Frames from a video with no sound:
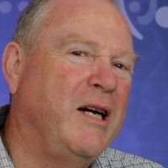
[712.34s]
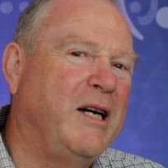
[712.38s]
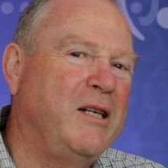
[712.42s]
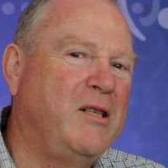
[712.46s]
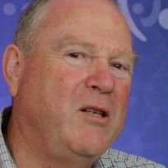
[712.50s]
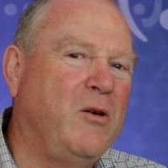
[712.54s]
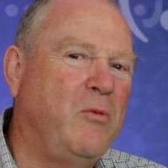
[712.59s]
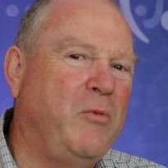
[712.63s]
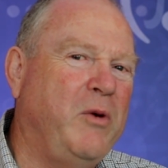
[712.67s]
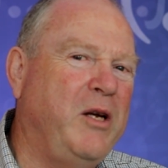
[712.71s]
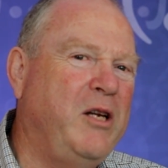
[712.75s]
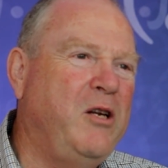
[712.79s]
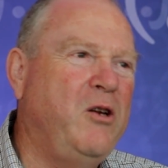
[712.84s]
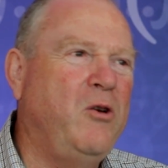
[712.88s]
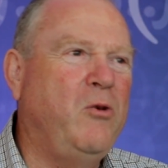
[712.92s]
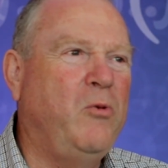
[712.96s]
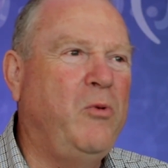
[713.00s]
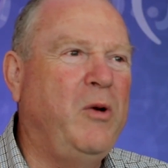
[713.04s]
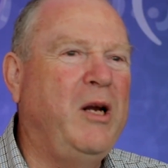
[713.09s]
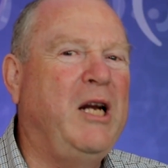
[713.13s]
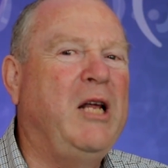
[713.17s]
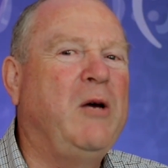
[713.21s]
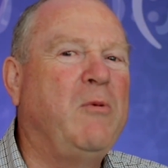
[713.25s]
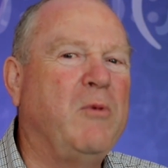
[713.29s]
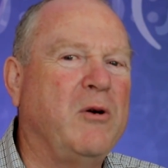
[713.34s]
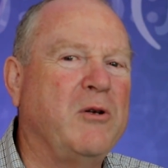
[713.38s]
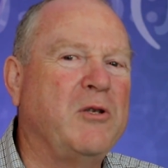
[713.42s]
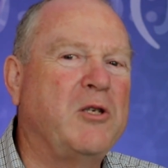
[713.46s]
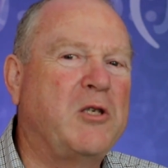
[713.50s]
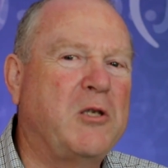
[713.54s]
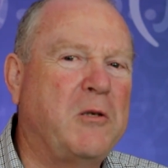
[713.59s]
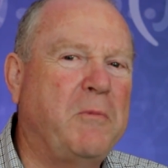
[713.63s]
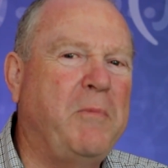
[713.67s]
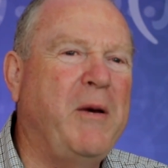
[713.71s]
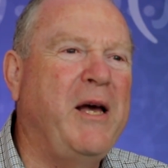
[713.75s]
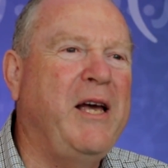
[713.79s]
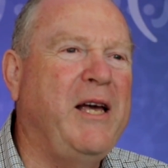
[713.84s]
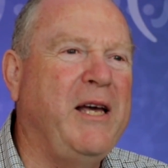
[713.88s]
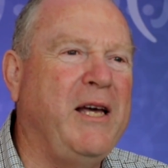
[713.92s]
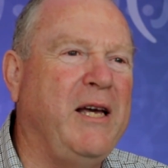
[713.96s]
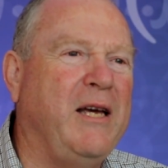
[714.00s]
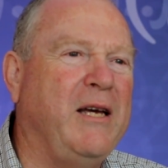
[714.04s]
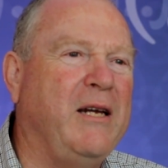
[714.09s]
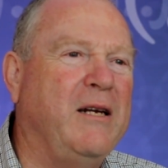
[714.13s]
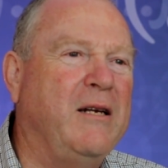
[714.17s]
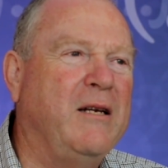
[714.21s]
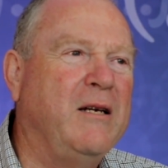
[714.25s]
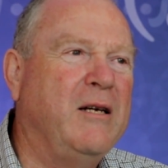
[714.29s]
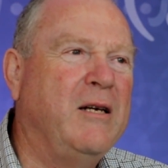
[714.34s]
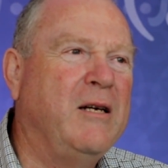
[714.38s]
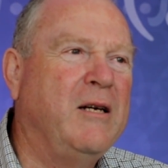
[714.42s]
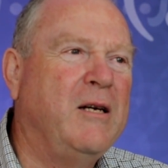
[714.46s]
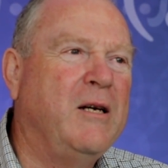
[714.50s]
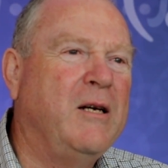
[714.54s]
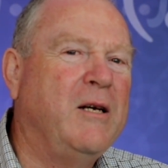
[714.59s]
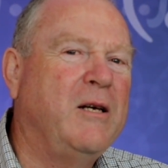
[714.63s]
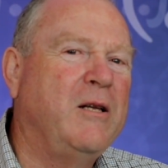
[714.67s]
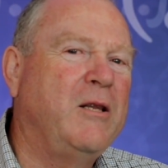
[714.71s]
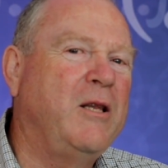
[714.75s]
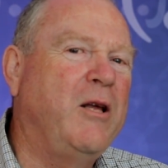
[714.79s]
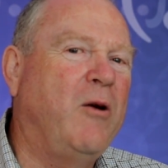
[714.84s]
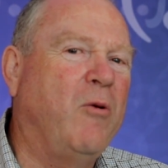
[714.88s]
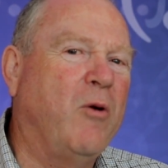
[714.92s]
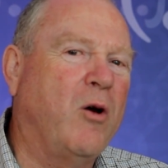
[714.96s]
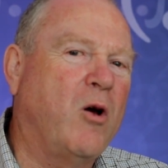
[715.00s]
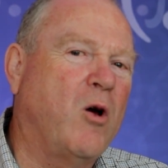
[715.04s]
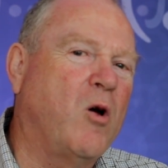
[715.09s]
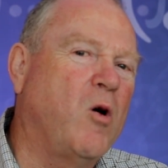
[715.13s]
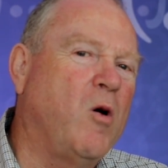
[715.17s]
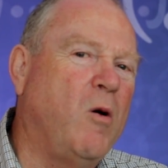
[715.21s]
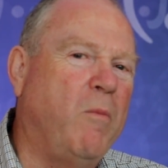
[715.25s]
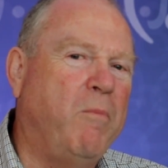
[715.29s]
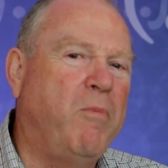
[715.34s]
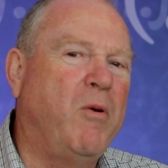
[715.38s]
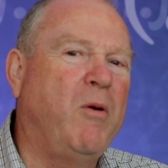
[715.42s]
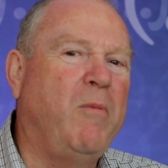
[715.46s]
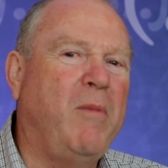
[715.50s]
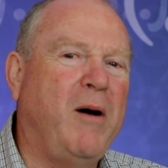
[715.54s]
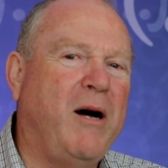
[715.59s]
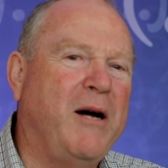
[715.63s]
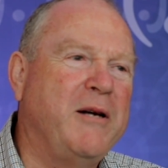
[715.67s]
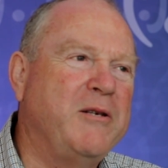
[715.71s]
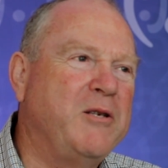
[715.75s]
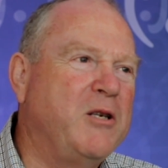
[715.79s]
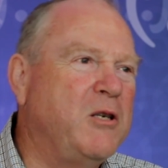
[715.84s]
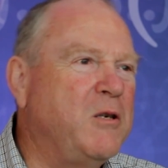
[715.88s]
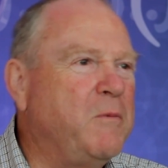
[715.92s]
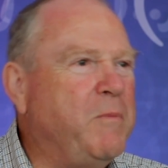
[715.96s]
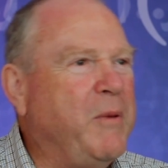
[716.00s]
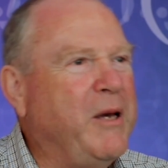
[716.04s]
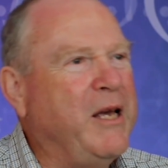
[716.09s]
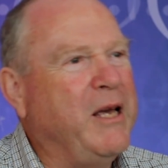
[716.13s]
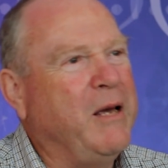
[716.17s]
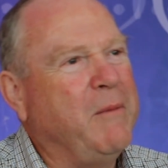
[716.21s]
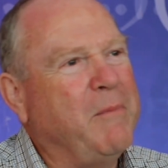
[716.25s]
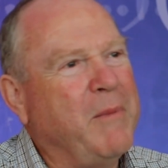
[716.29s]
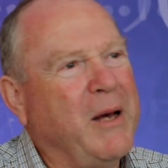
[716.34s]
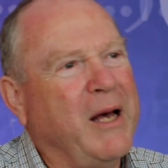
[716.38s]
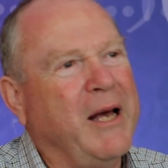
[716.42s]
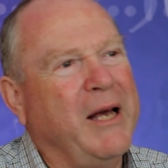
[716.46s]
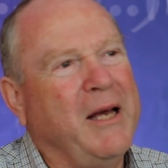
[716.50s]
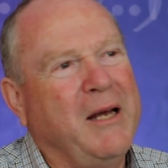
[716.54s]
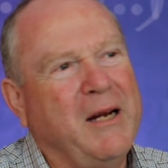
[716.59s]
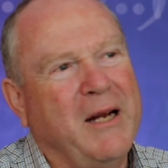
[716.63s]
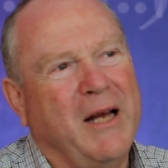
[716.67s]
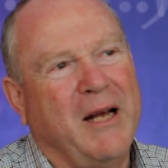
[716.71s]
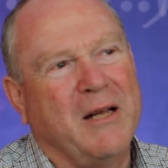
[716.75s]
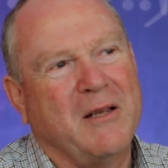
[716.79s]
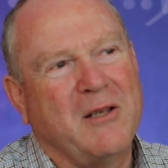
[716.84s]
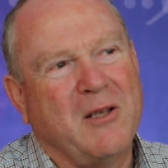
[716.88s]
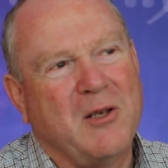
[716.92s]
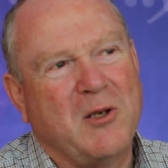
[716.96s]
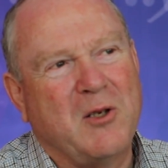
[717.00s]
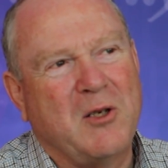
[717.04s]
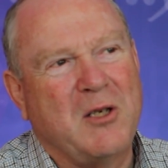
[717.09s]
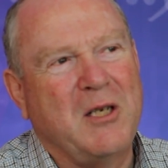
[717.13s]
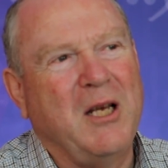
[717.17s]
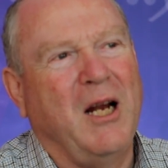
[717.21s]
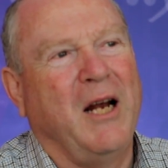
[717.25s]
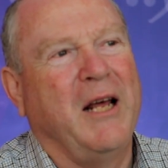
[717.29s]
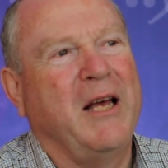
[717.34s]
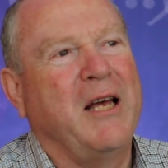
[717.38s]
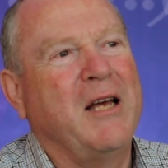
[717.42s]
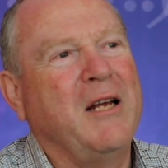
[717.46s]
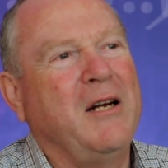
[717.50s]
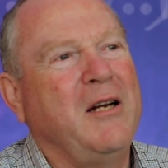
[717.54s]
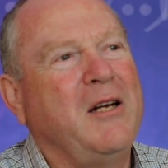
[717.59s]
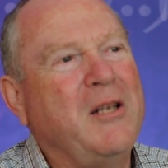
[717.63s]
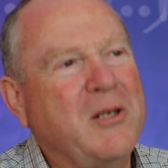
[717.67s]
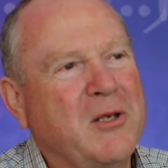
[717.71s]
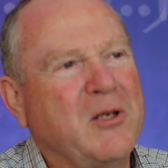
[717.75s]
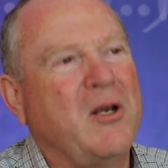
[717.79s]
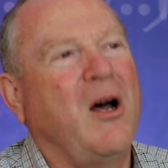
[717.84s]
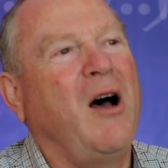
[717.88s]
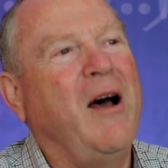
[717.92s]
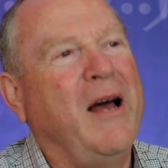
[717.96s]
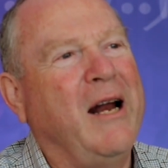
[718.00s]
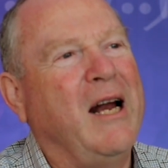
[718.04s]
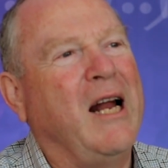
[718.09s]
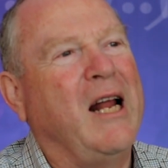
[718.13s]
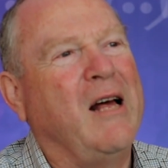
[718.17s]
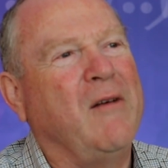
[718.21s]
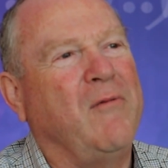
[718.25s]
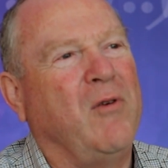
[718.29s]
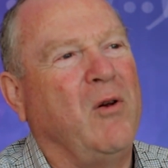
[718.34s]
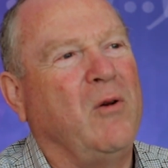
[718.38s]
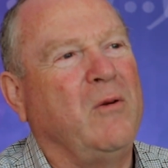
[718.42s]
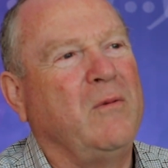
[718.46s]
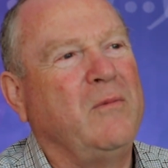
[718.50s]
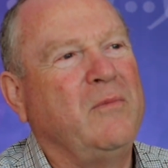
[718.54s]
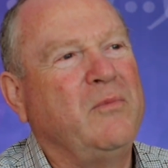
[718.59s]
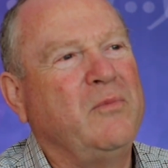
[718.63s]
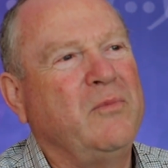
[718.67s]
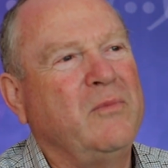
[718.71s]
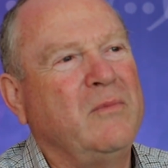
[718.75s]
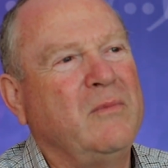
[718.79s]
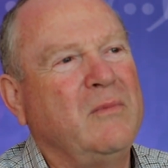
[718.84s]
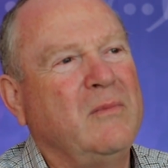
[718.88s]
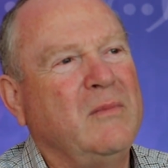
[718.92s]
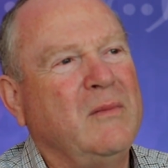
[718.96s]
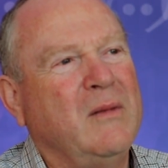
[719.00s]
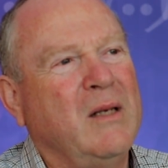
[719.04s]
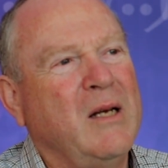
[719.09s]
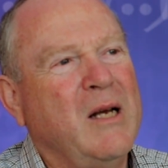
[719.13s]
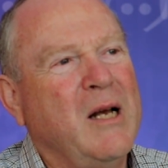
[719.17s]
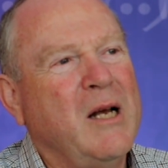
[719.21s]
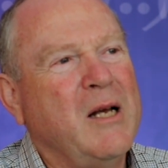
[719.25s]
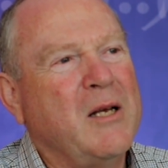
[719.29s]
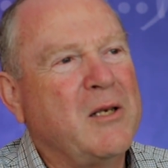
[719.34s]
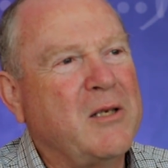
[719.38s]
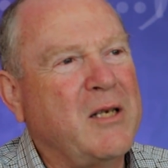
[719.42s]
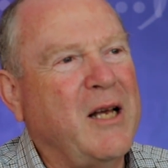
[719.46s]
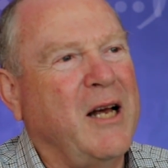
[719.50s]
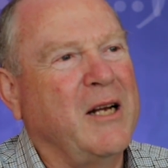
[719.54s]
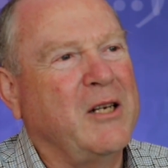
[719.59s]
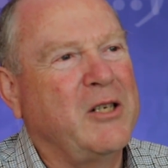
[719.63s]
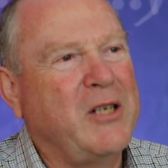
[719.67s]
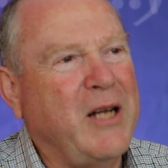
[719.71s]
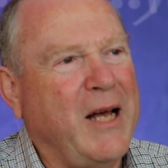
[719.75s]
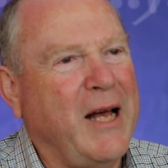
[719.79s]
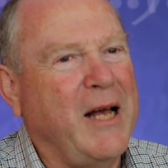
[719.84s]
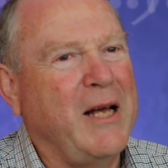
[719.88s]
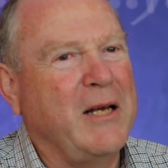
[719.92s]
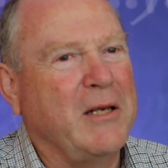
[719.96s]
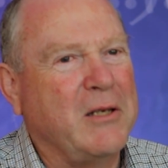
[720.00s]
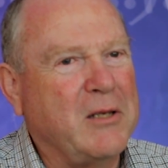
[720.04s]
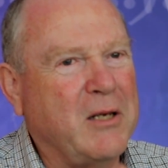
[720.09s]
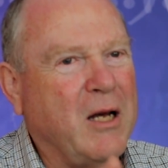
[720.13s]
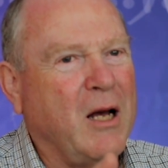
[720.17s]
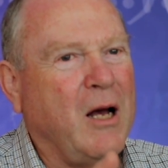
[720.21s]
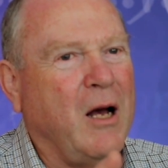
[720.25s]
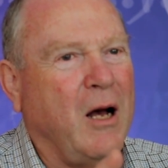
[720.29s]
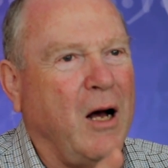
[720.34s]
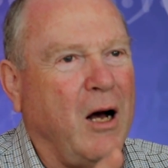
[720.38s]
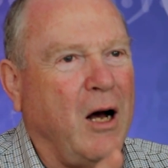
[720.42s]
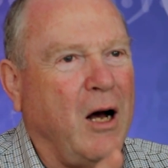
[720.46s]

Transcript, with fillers: And that when you really want speed, there are compromises being made at the silicon design level, such as